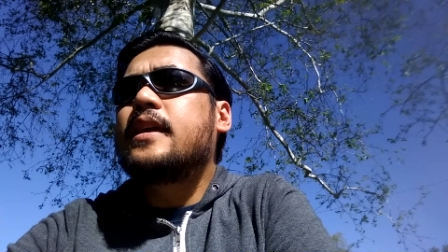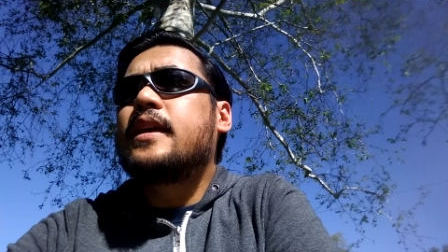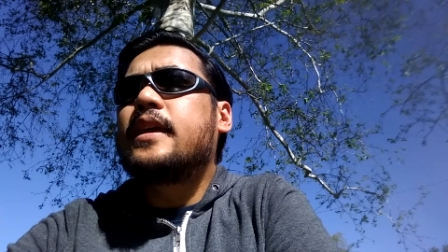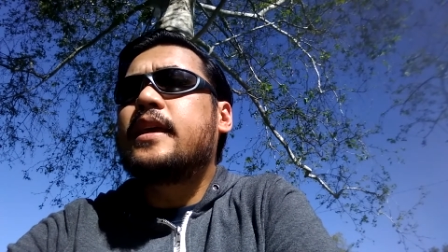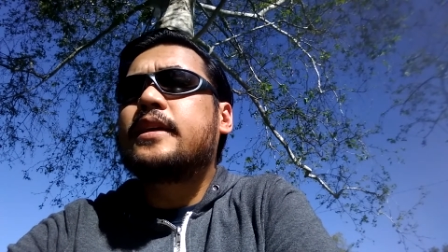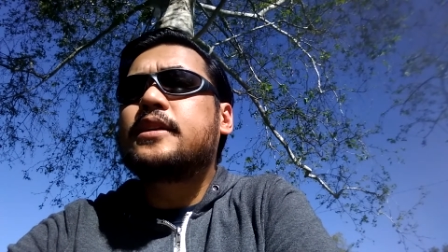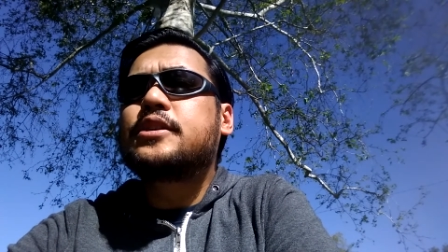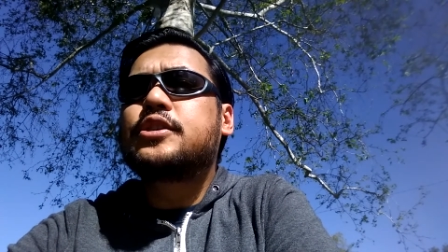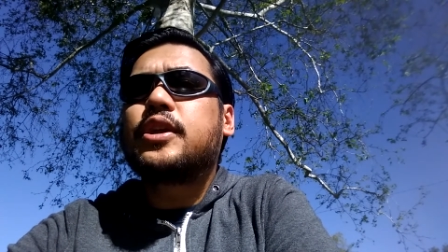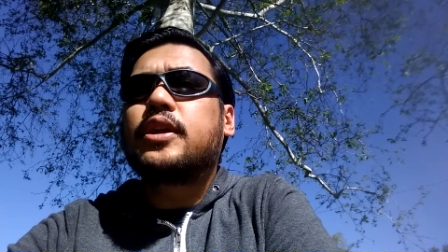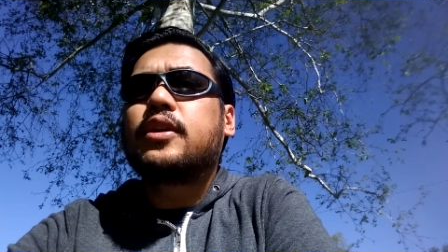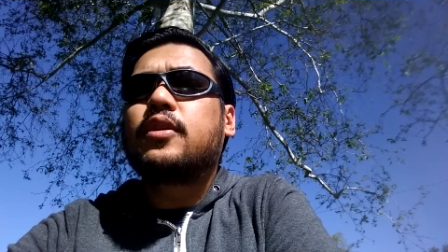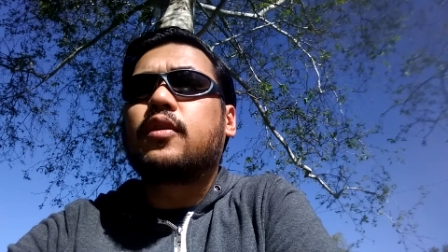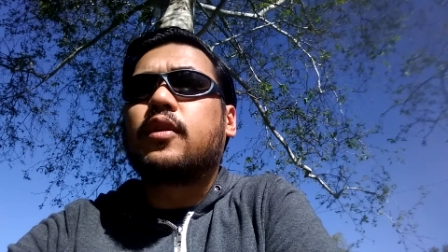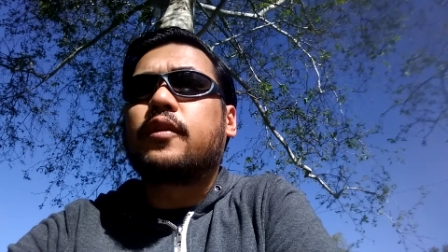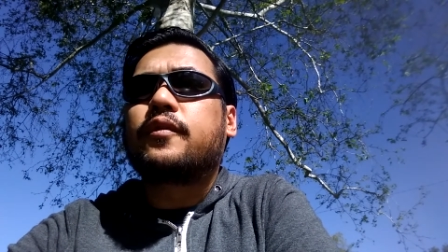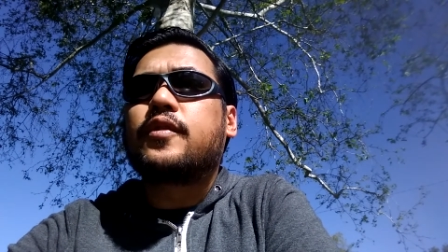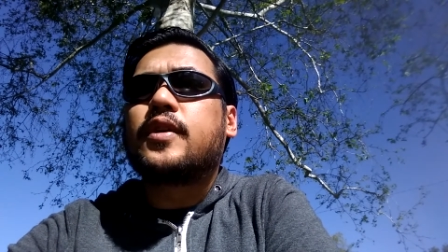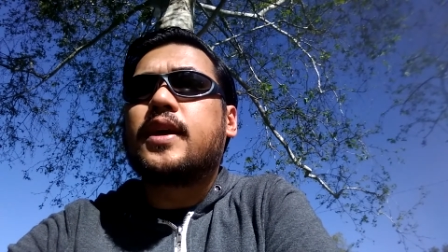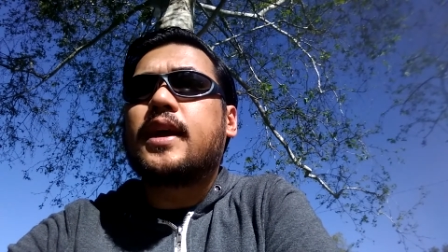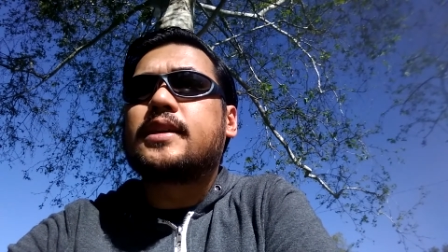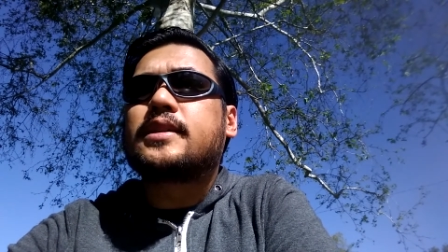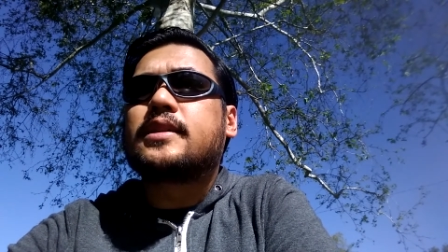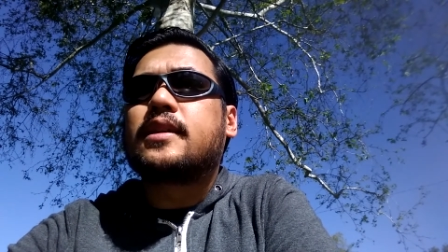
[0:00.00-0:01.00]
In general, if
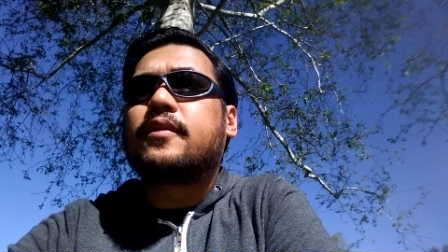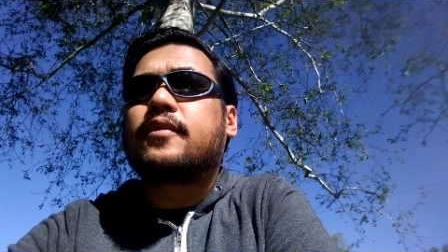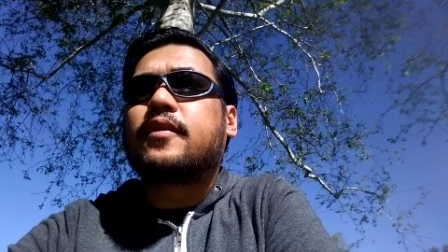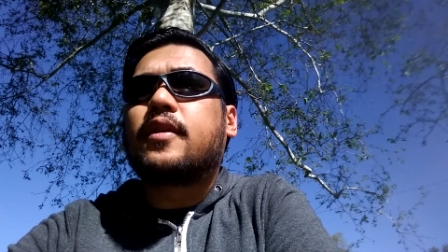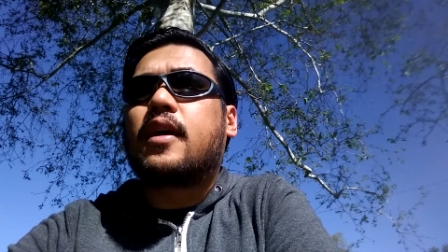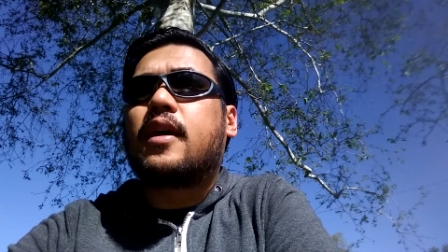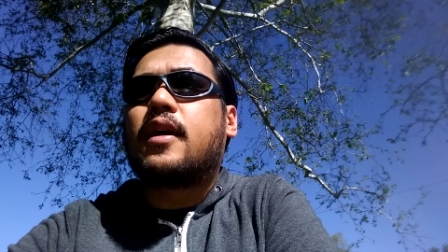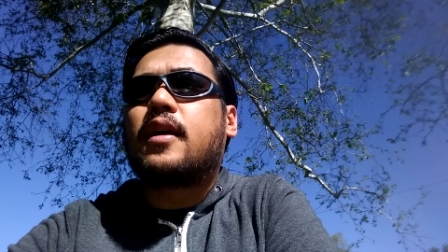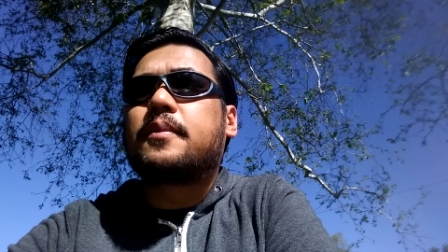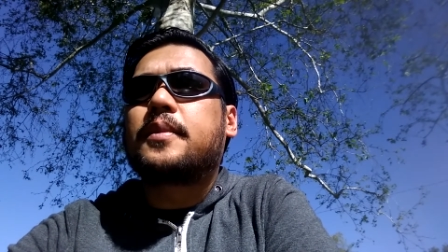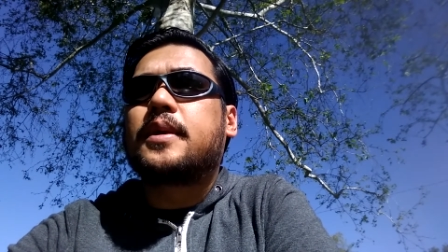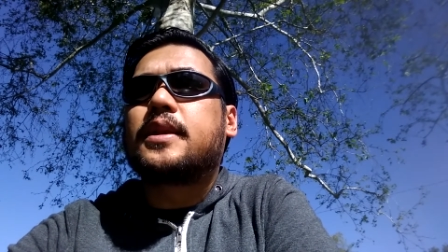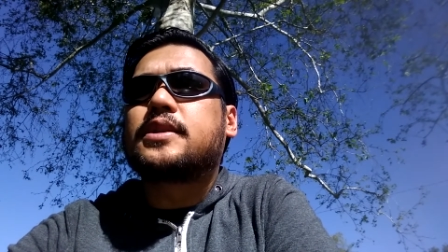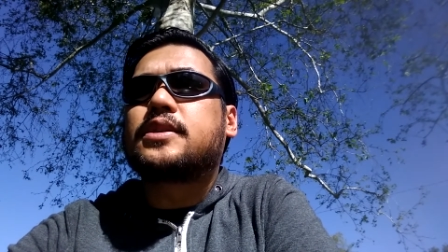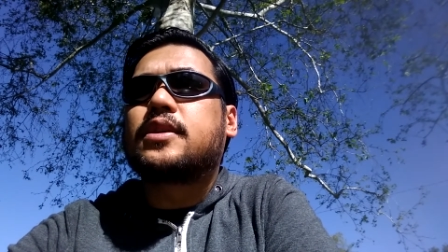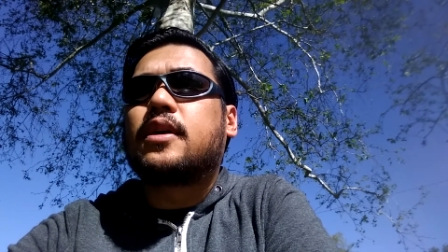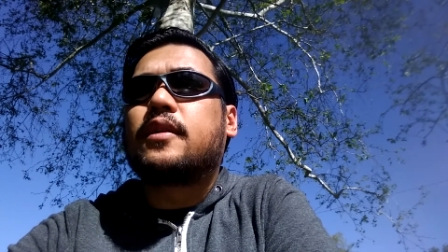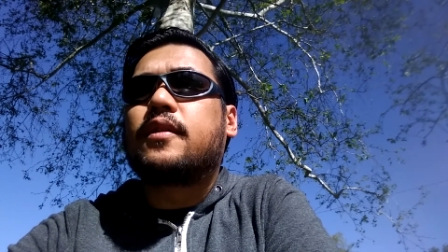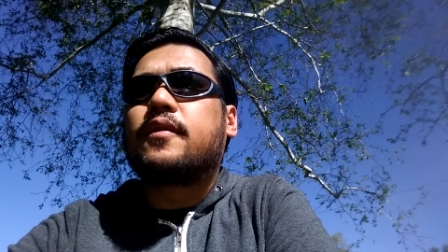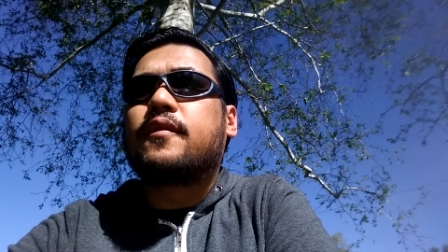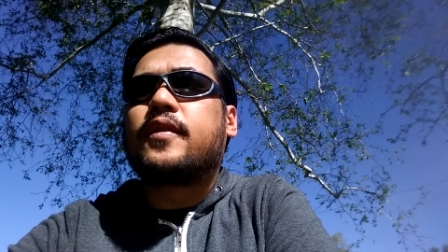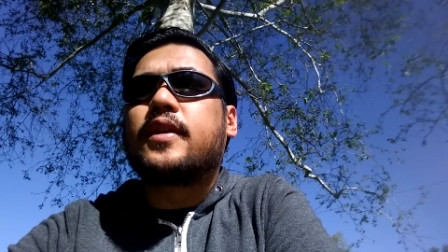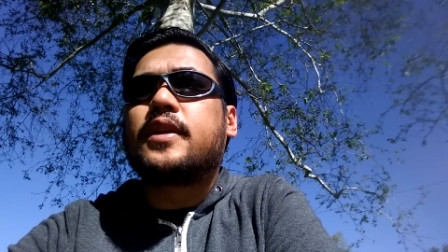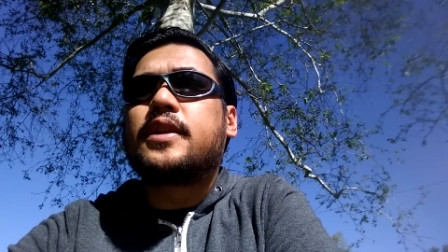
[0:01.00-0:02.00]
you guys have comments
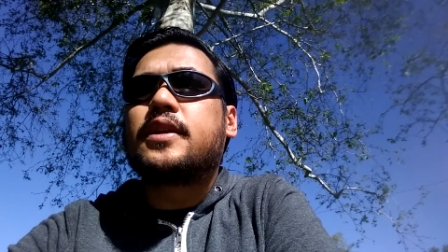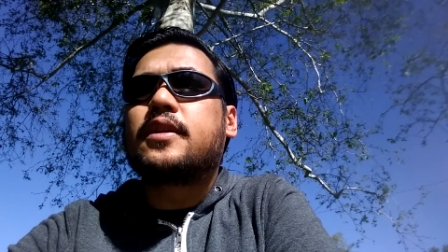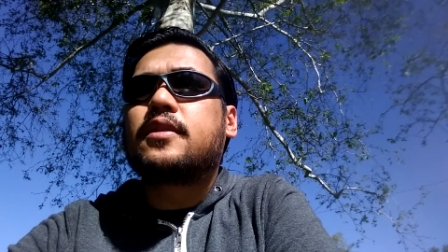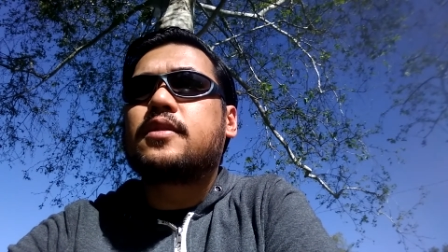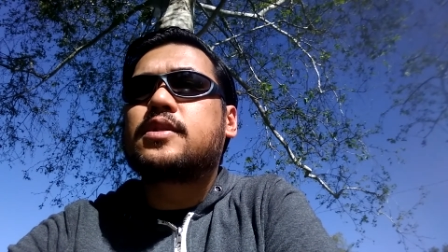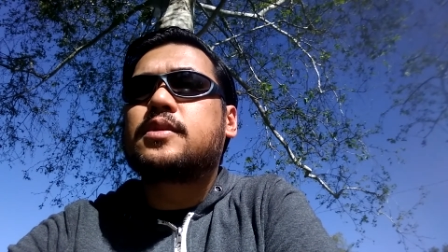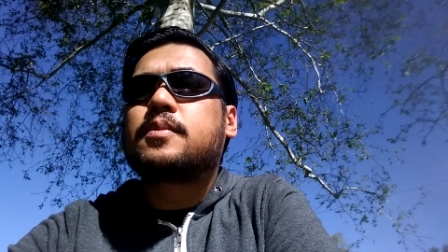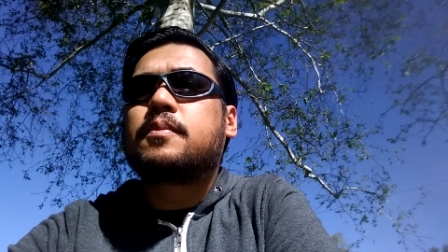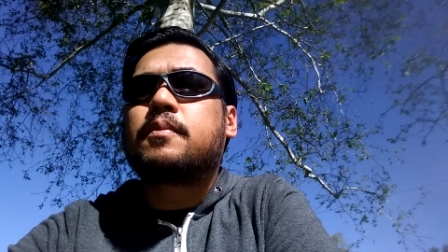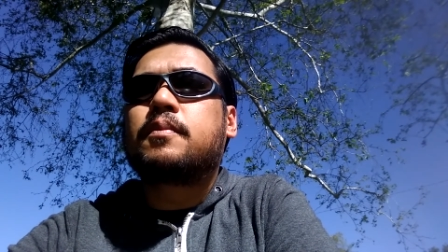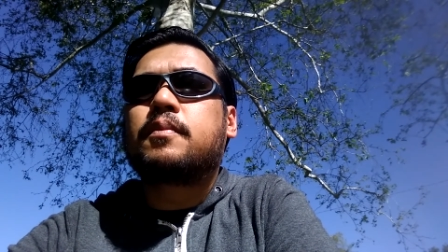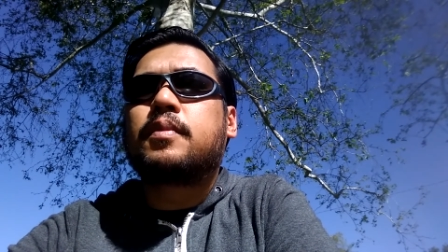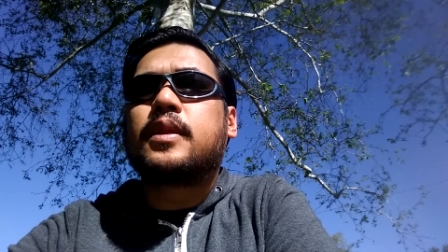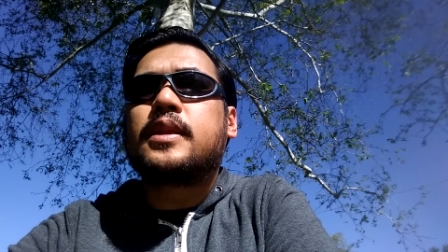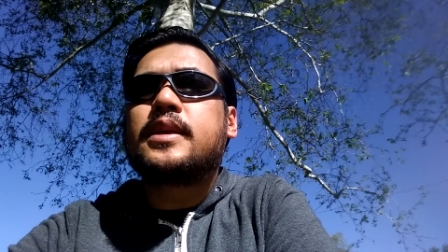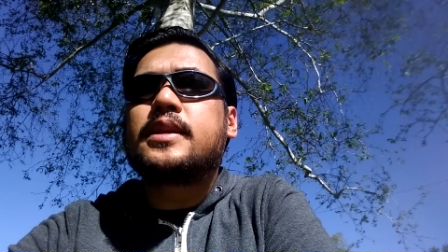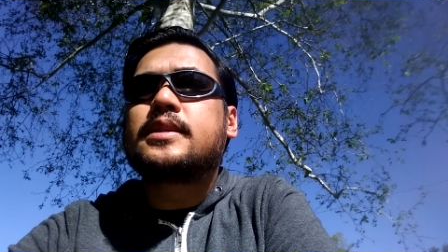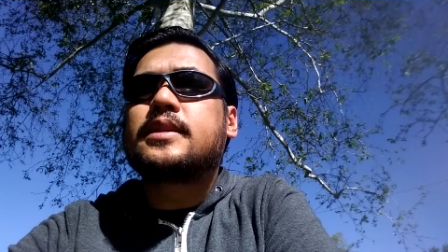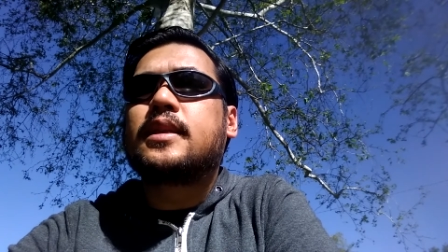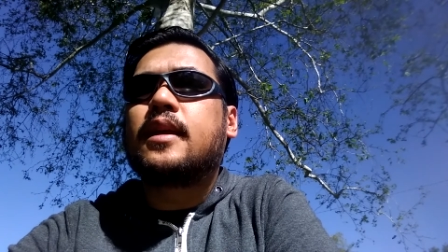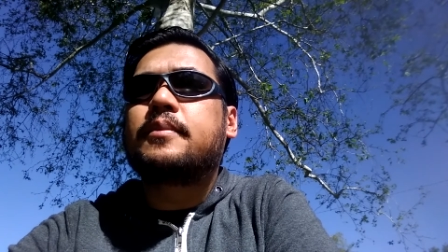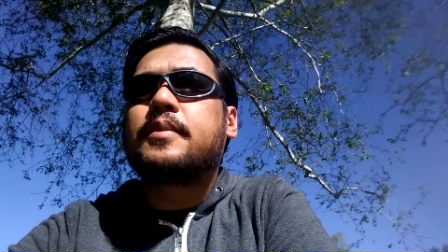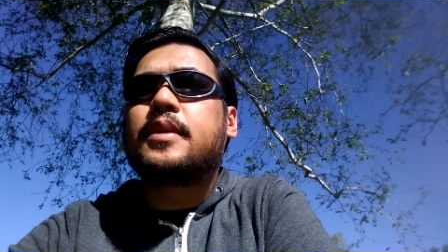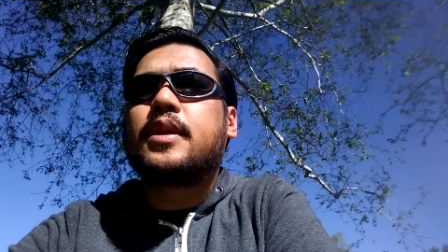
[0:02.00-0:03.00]
on the videos,
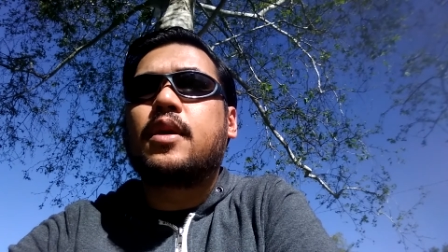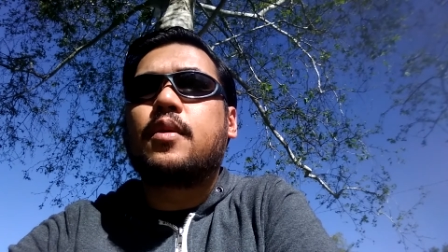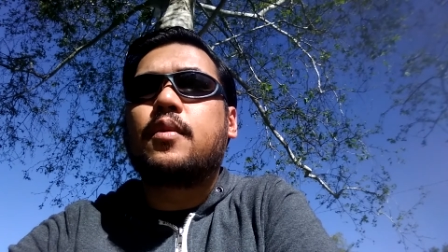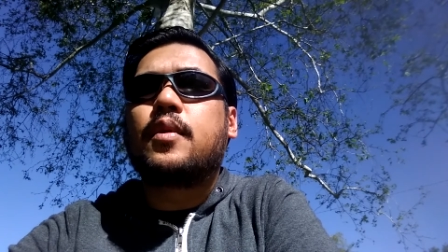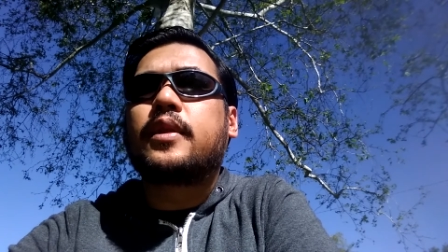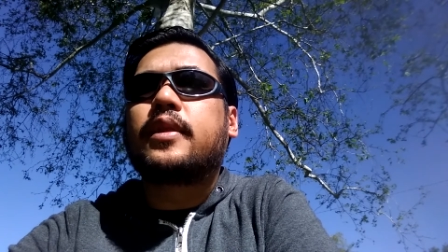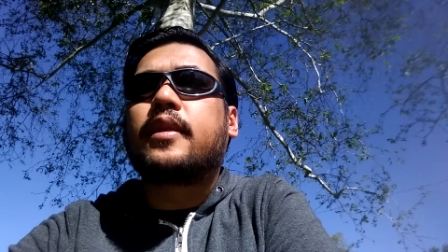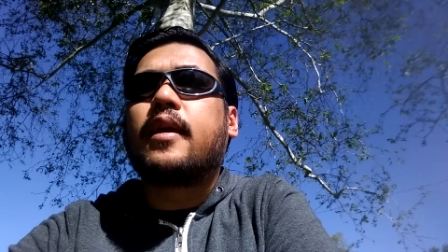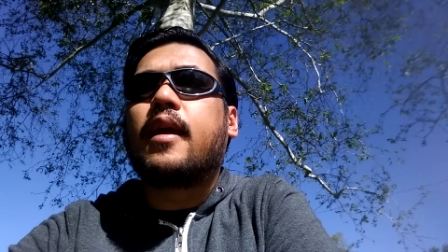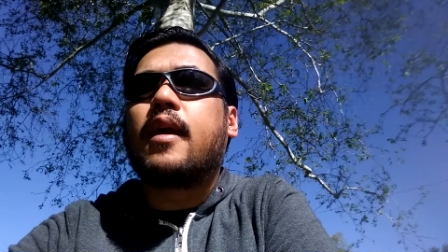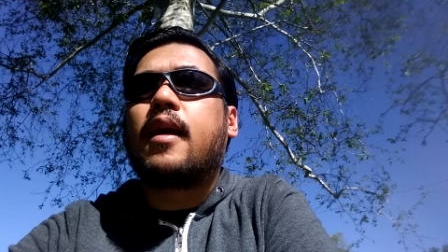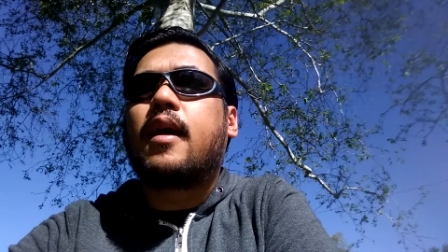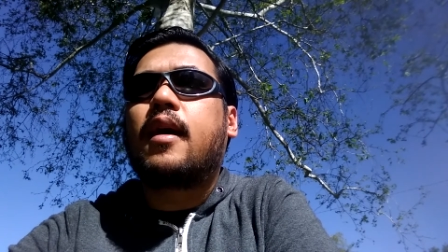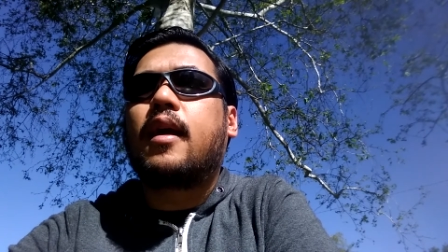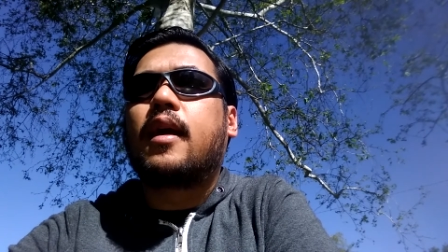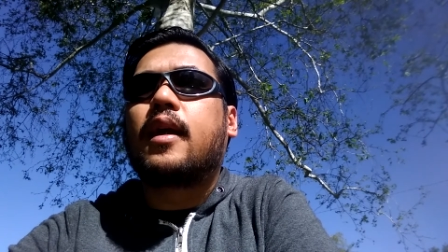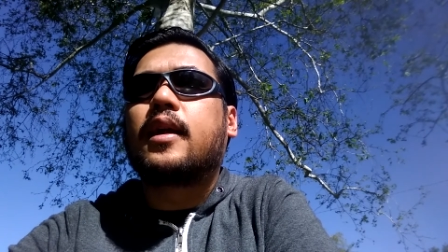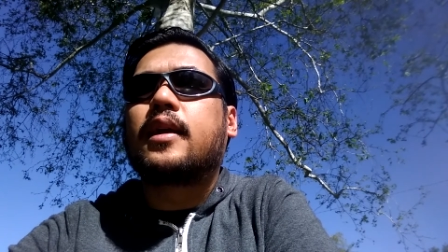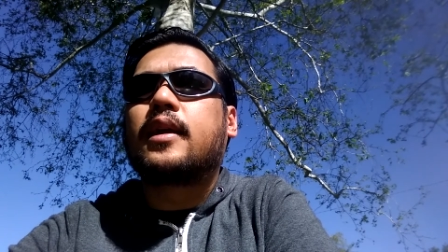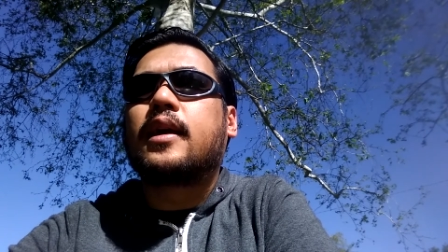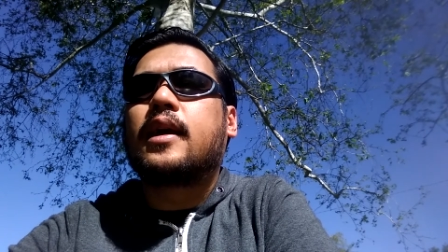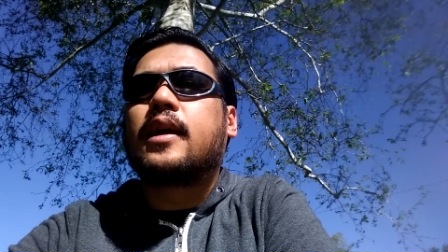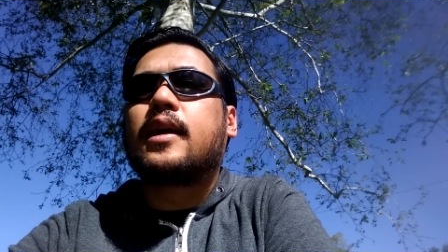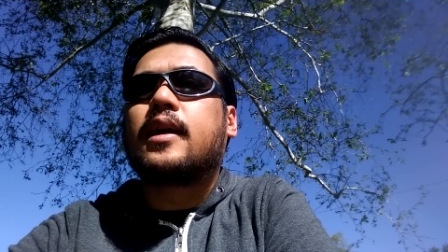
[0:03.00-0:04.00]
please let me know what they
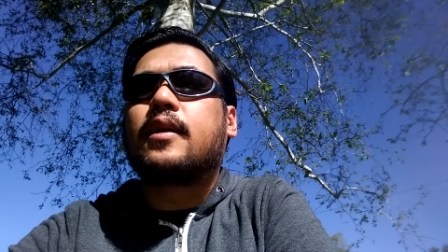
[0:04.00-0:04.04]
are.